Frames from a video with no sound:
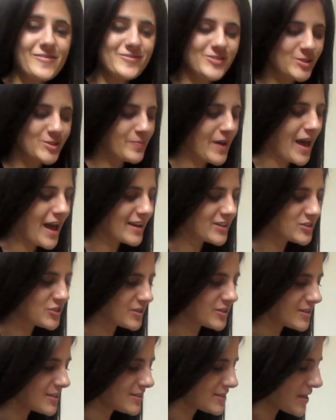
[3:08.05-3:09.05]
I'm just
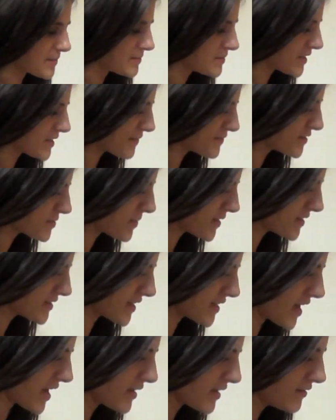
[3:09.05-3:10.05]
packaging these up to give to my
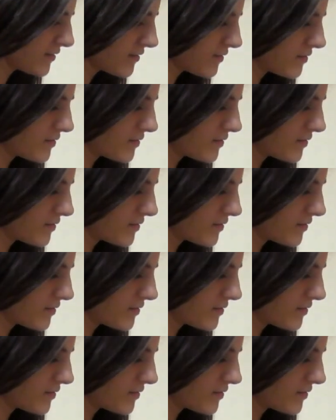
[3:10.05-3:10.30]
dad.